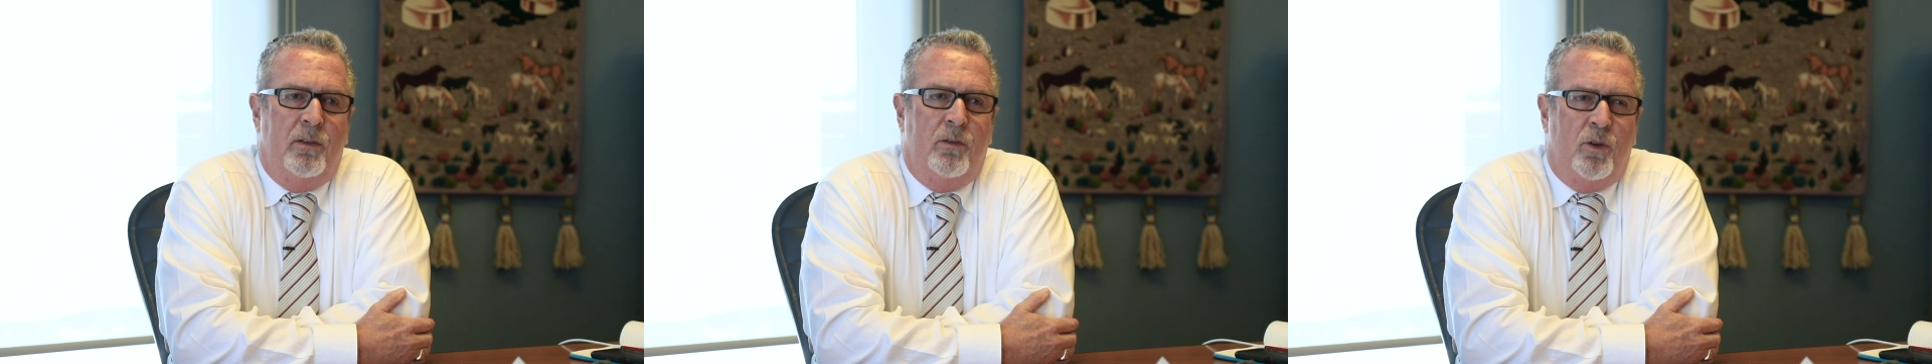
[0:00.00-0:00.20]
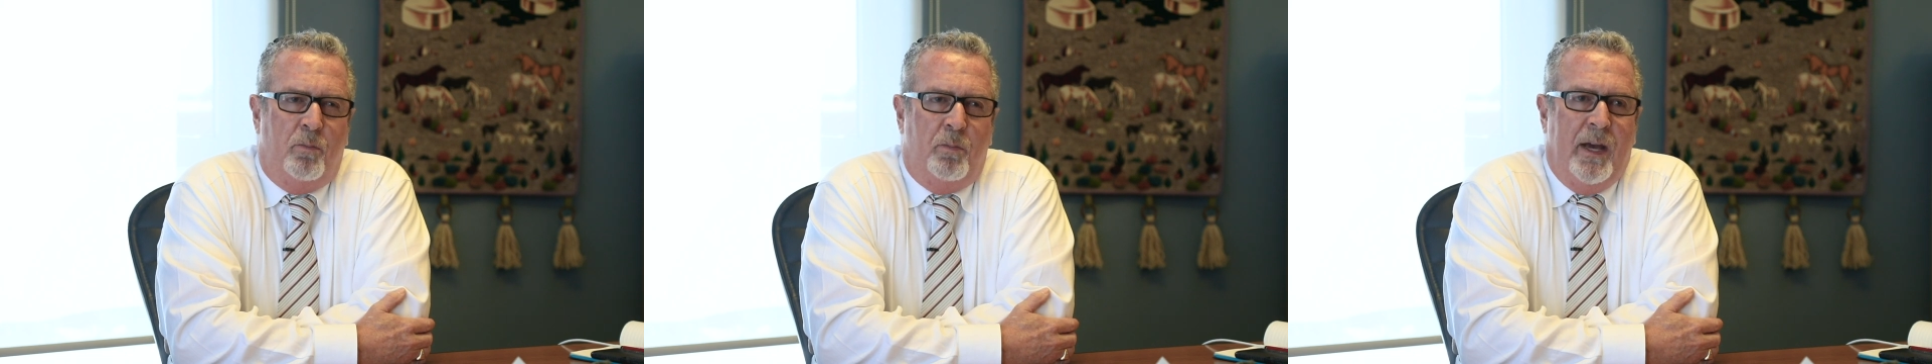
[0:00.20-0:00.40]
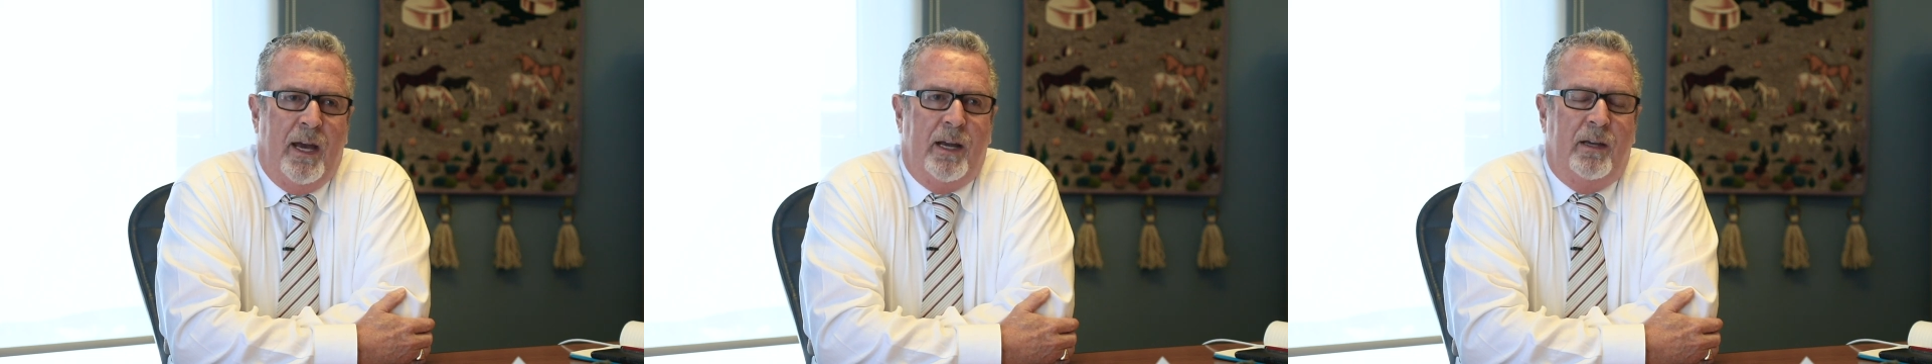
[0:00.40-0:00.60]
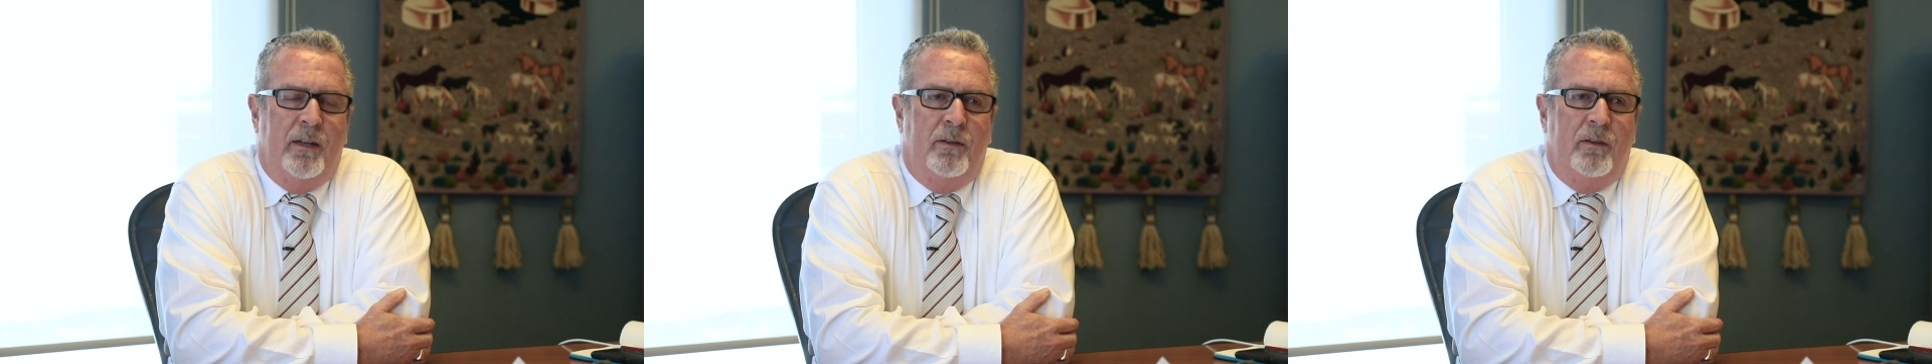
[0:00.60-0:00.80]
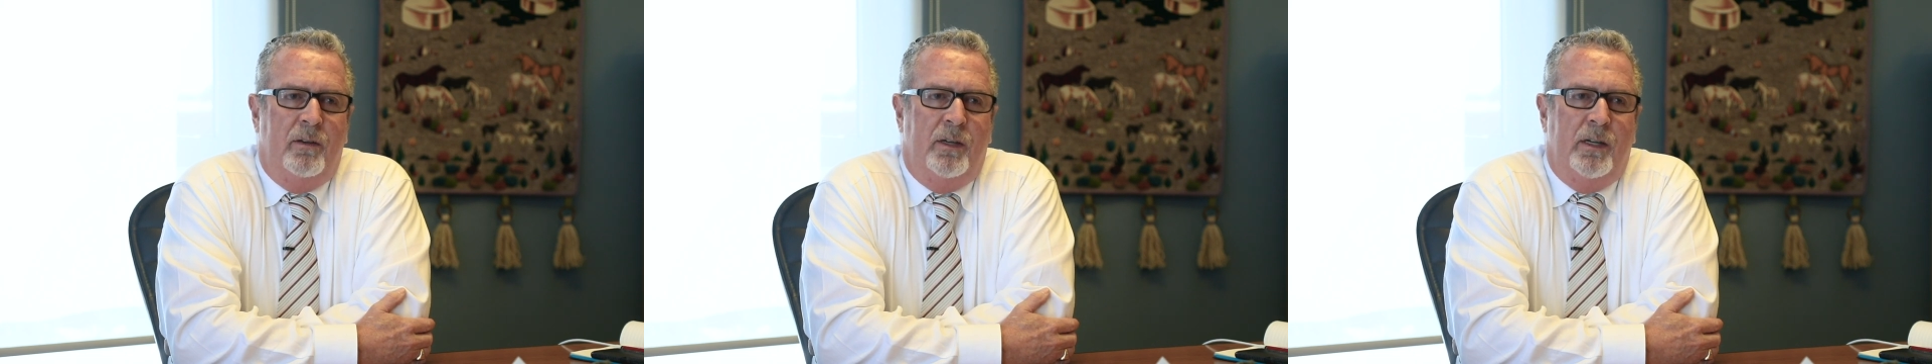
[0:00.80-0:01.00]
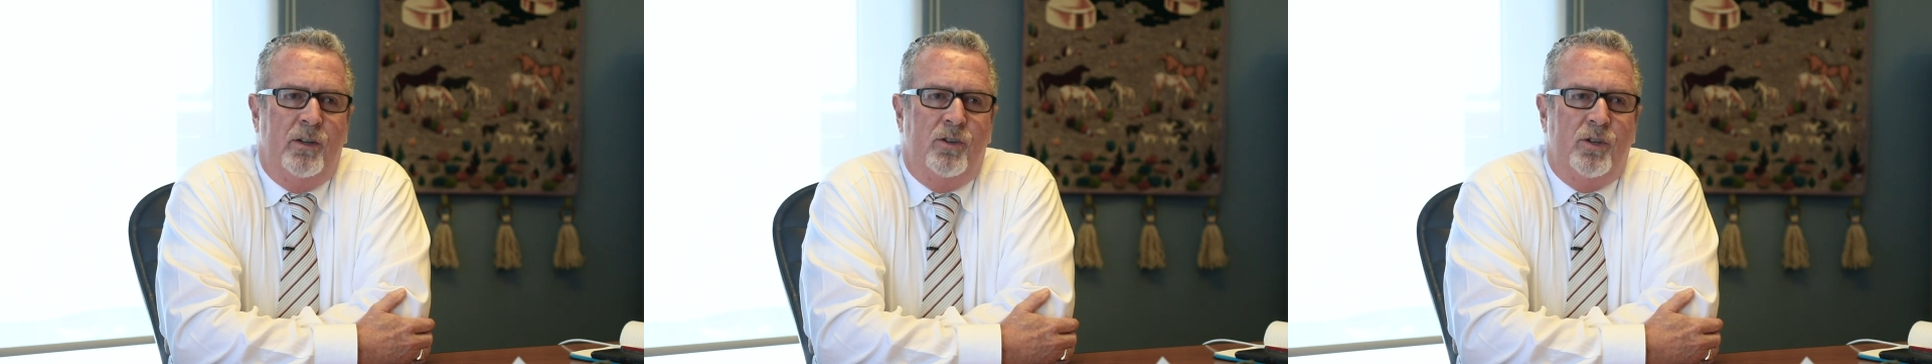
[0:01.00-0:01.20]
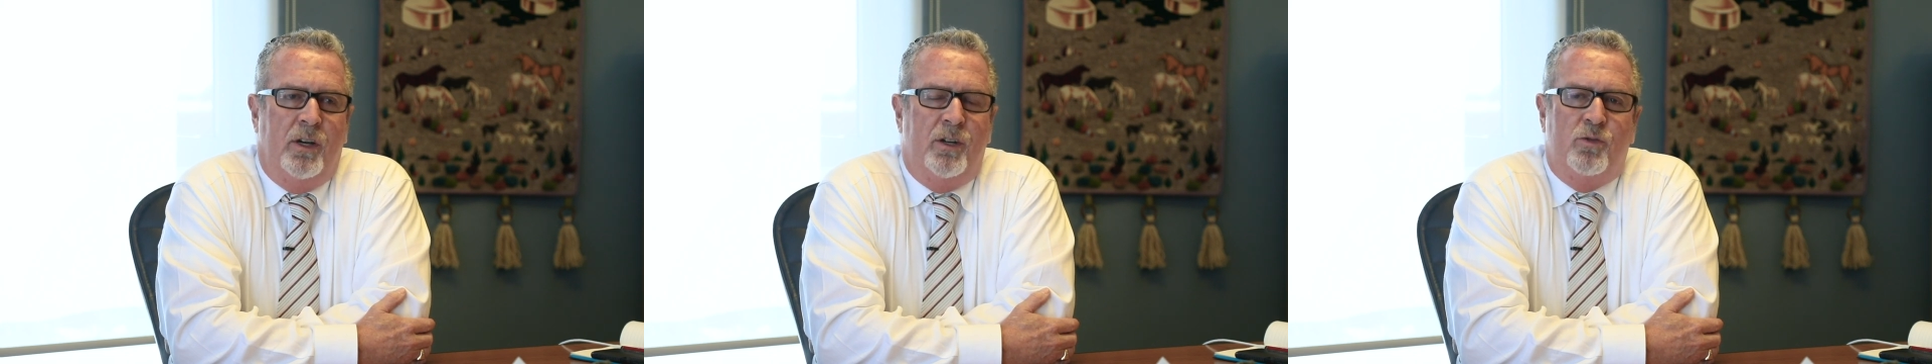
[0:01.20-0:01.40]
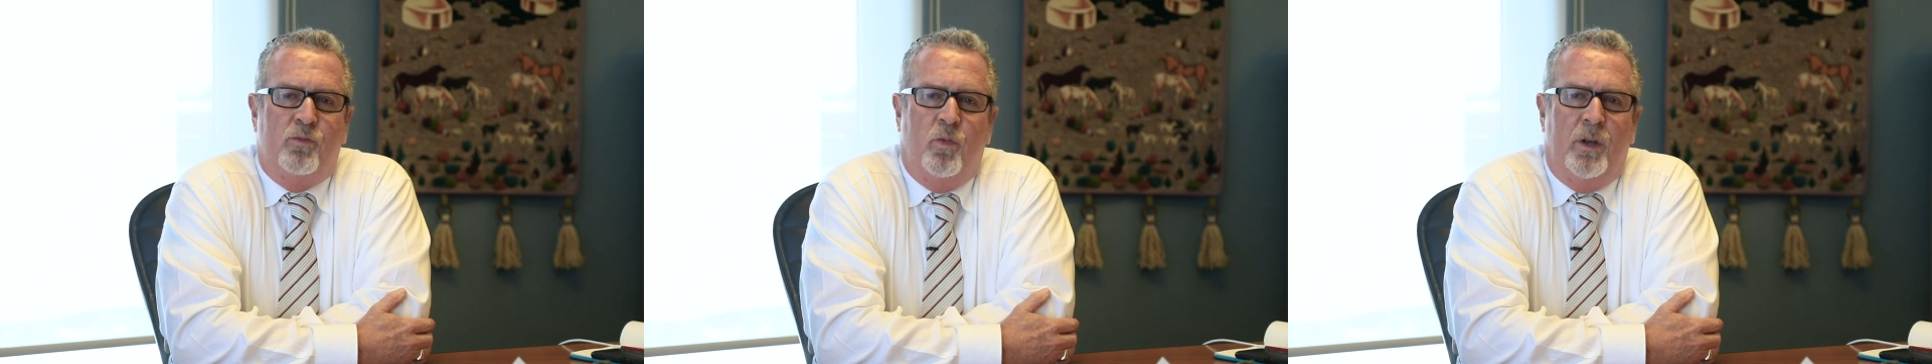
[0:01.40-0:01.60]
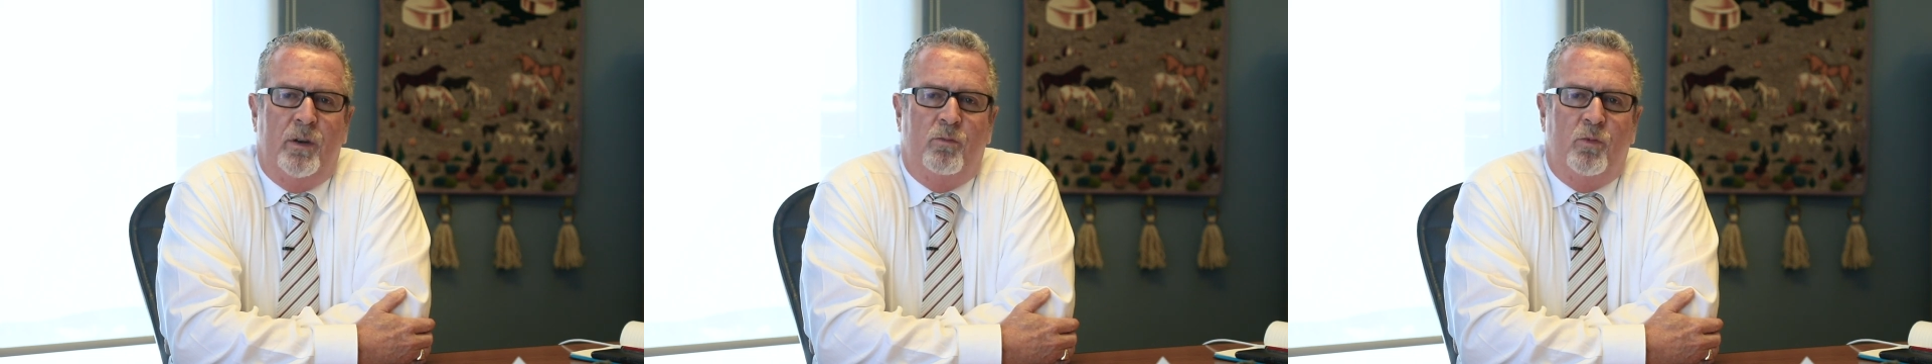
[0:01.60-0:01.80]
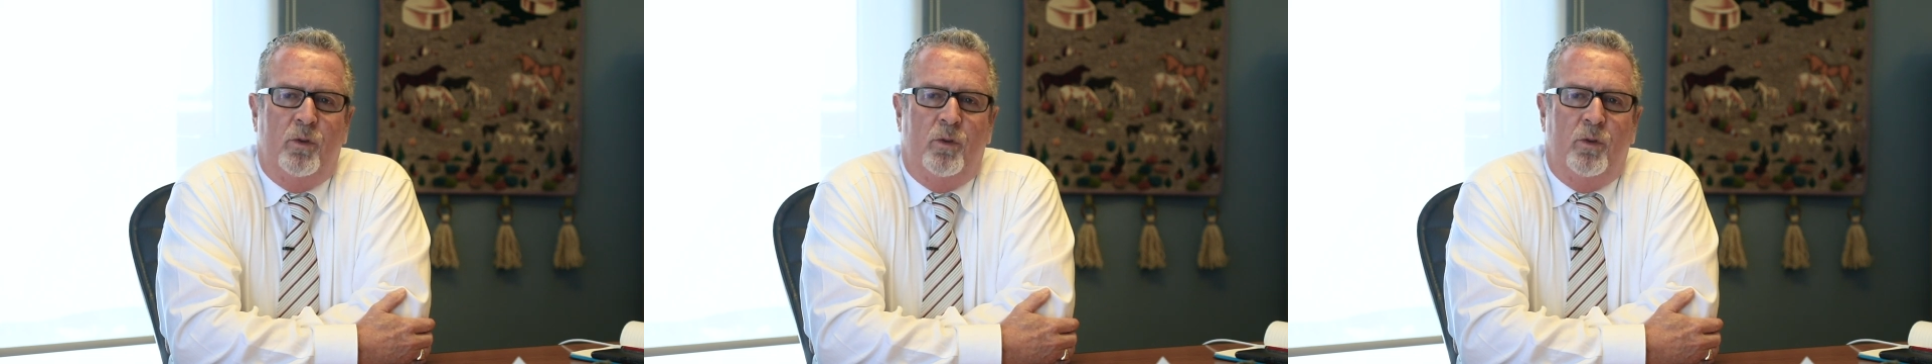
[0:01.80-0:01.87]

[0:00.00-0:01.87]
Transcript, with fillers: look back and, and judge what